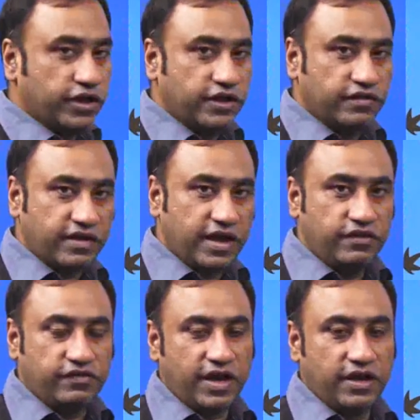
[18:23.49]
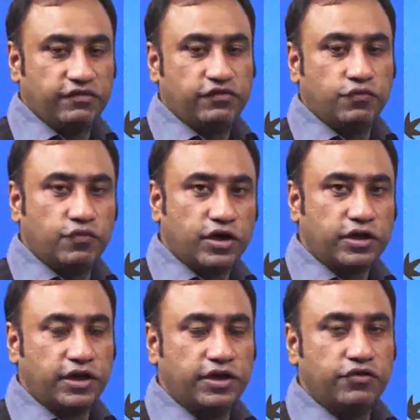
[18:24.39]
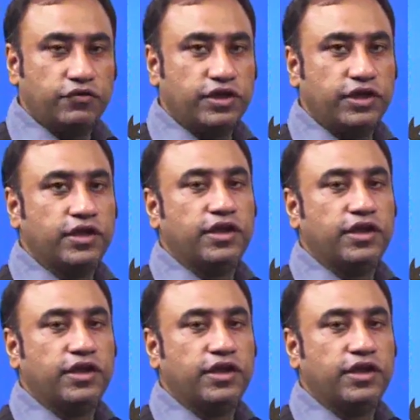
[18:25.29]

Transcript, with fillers: design challenge to work into the